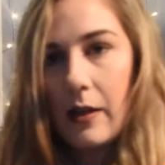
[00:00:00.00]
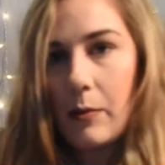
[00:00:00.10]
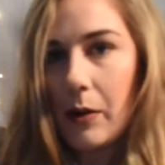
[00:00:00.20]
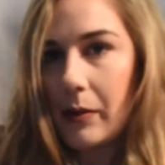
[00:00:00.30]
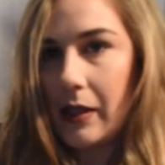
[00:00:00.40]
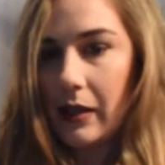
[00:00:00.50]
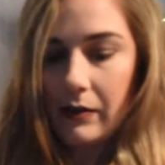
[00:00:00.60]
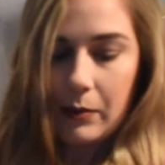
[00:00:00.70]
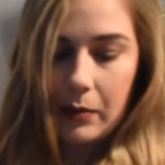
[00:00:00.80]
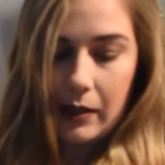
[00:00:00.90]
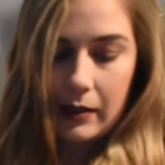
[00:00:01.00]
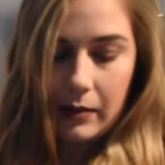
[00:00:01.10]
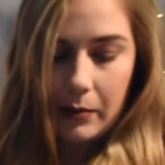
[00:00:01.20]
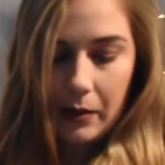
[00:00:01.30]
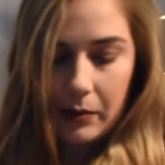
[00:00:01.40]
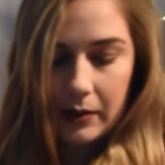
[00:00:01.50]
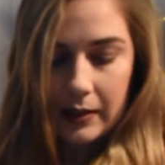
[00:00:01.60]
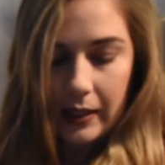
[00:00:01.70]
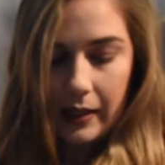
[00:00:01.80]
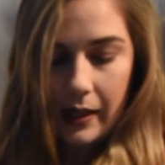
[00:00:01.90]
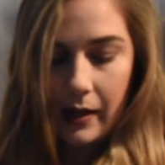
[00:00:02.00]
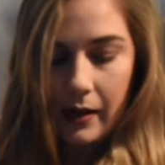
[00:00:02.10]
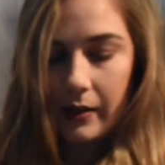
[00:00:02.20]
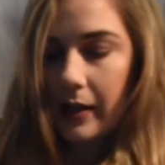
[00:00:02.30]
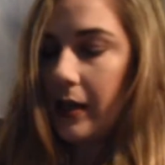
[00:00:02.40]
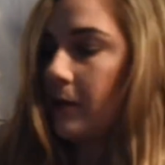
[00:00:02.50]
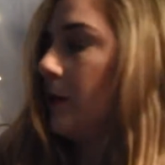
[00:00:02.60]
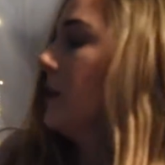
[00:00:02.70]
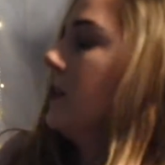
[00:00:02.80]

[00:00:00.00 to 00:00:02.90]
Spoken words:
probably not even gonna be able to see that on camera.